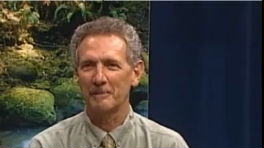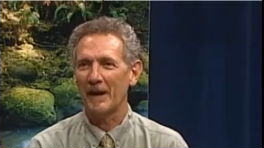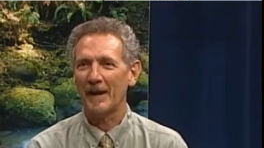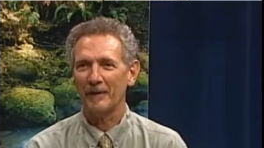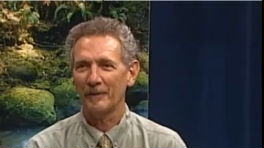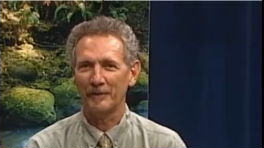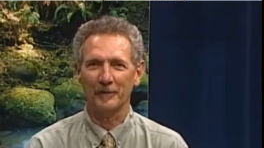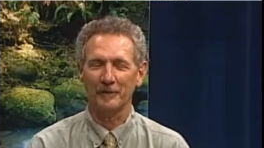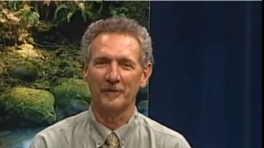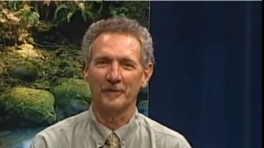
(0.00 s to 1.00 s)

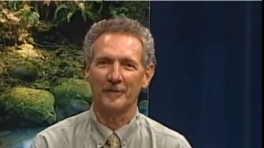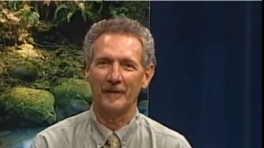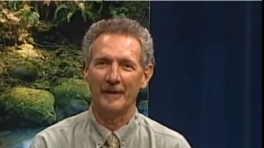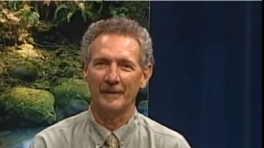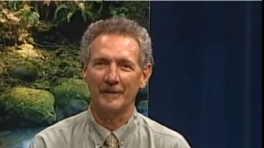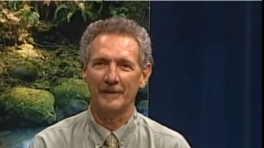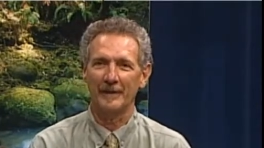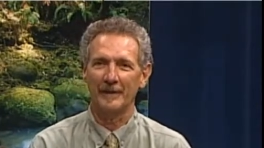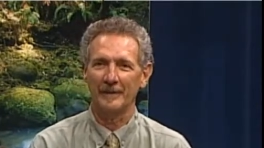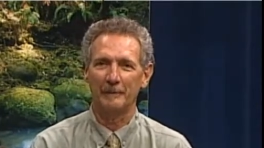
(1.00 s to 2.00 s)
biofuels, you know, the
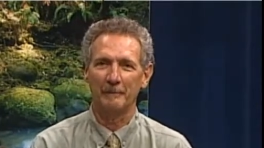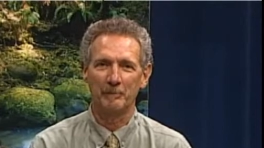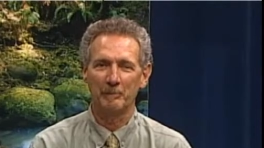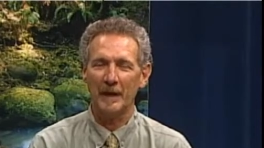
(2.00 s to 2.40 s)
uh, um,